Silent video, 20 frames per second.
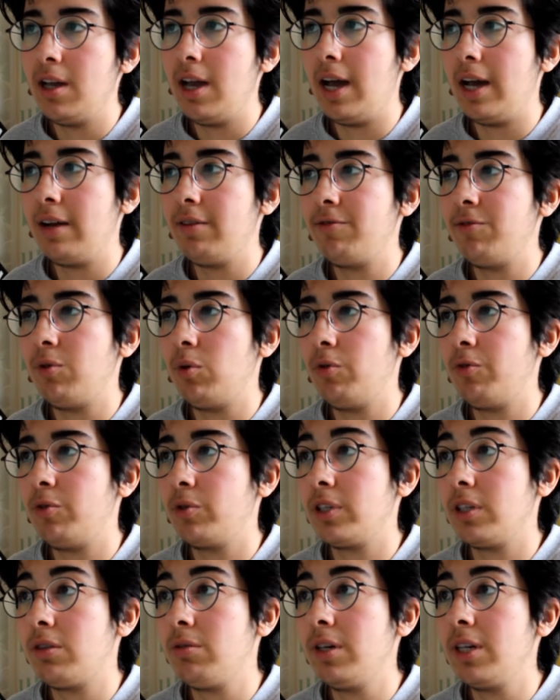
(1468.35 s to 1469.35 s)
and for
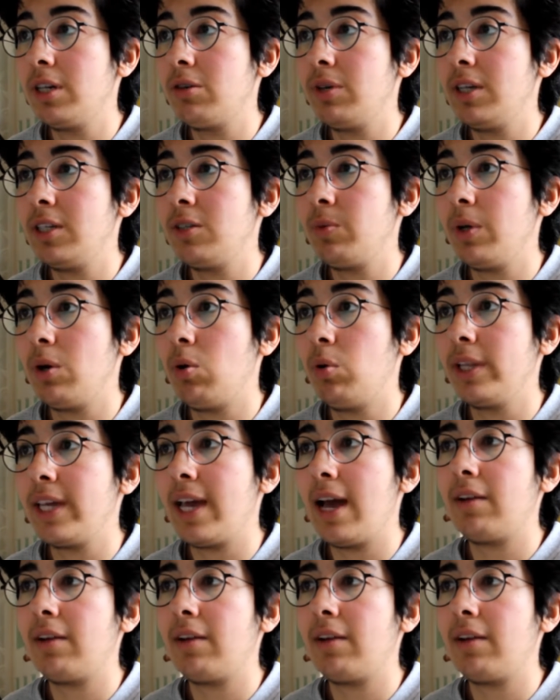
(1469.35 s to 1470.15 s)
43 degrees we only